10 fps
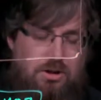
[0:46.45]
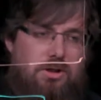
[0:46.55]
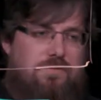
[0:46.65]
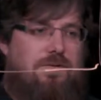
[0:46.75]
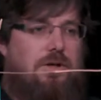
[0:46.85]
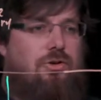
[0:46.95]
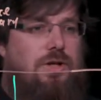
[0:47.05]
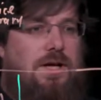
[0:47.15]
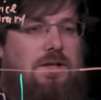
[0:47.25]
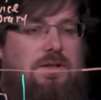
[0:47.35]
a lot of
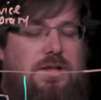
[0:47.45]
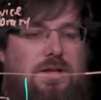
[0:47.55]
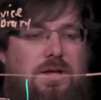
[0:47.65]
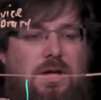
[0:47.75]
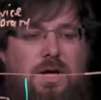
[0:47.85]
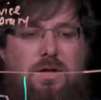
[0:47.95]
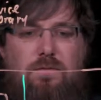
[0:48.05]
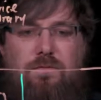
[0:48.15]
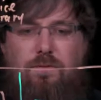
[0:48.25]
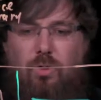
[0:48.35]
functionality
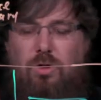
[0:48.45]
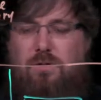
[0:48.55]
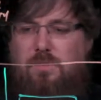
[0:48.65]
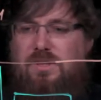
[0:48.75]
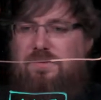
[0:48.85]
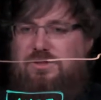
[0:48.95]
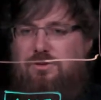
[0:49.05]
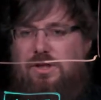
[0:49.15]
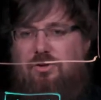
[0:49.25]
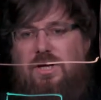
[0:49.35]
for
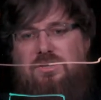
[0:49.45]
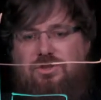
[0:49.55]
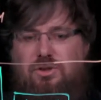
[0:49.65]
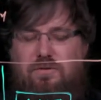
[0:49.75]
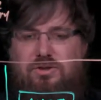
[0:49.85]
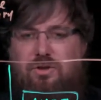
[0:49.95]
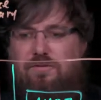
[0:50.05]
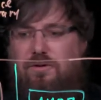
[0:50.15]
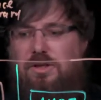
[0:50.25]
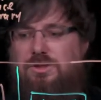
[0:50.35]
infrastructure as a service
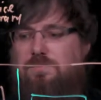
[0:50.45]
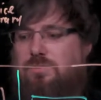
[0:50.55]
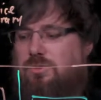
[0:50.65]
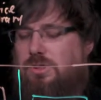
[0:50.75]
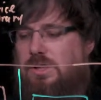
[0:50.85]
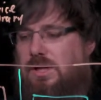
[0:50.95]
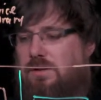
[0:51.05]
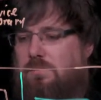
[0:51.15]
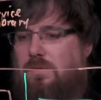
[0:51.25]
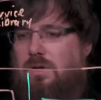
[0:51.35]
offerings. So you can